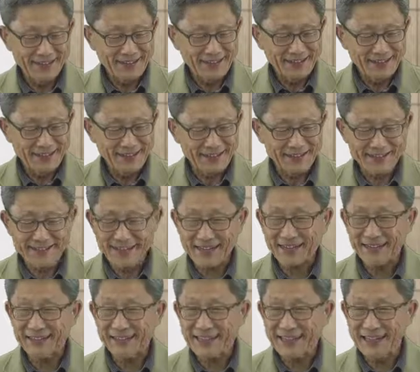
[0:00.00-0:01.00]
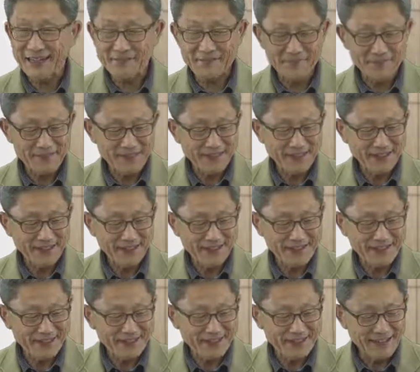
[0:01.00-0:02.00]
And the second type
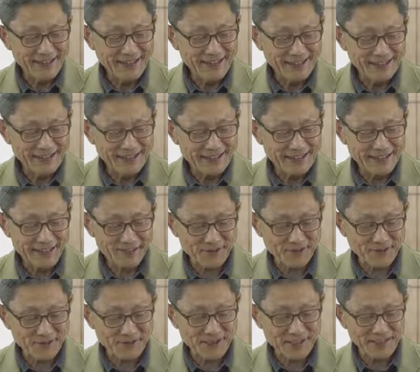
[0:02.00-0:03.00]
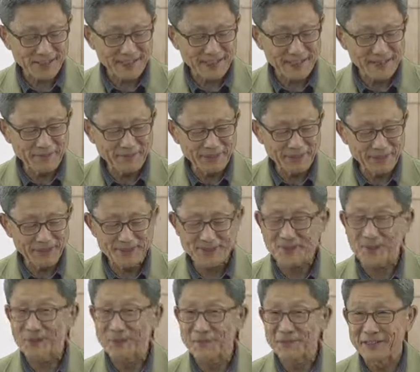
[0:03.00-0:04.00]
is this also limited
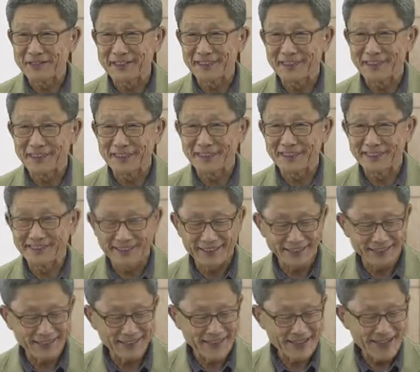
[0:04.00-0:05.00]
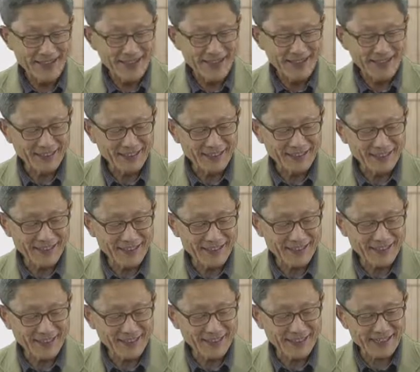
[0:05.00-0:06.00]
solubility. Okay? In this
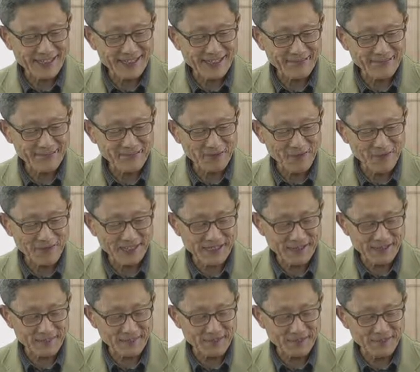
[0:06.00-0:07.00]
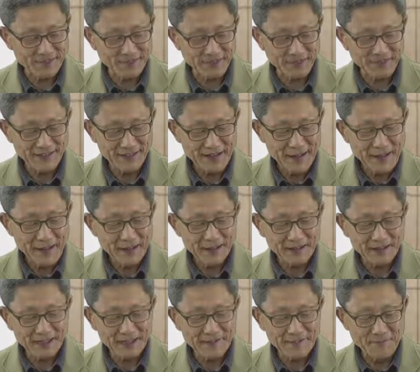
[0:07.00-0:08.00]
case, for example,
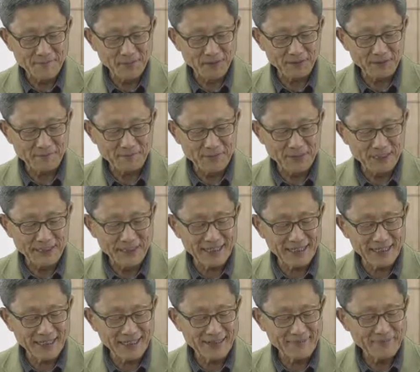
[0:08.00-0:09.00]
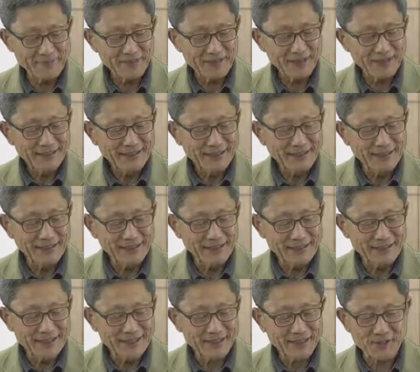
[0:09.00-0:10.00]
component B
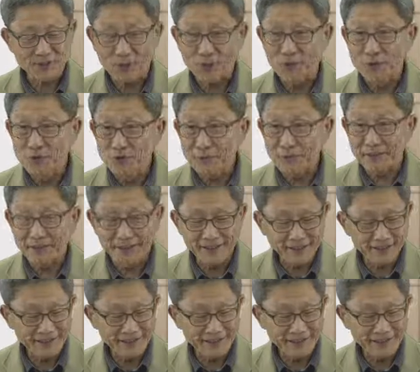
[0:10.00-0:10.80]
is soluble